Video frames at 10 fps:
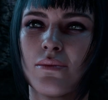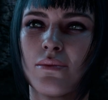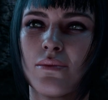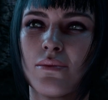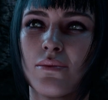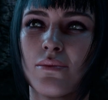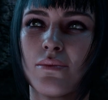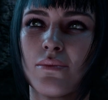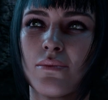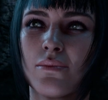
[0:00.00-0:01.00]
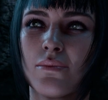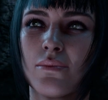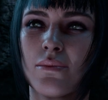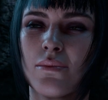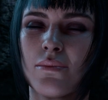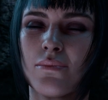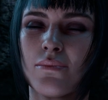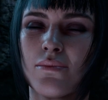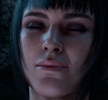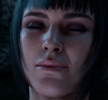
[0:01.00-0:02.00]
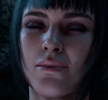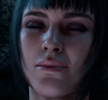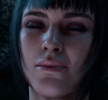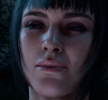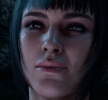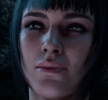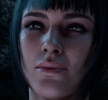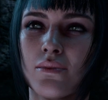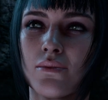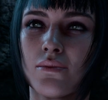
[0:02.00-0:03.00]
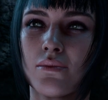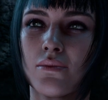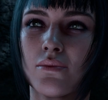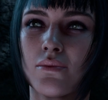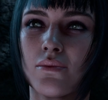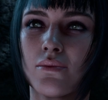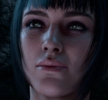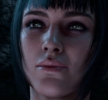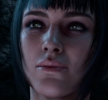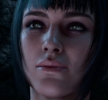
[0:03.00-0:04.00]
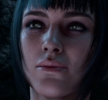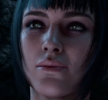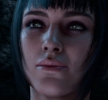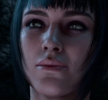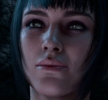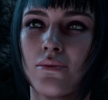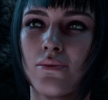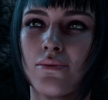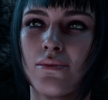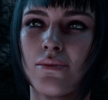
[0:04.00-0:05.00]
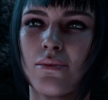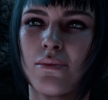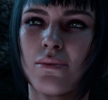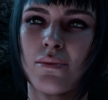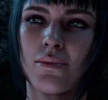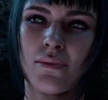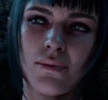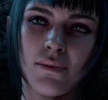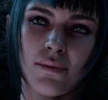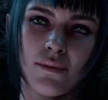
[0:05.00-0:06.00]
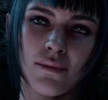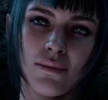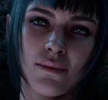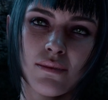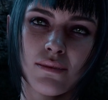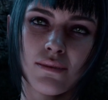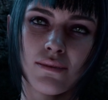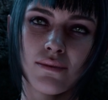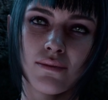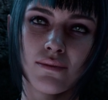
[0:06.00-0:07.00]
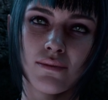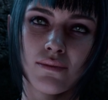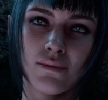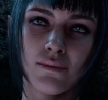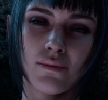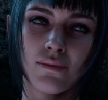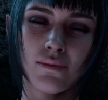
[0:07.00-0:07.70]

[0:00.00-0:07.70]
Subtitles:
Nobody speaks.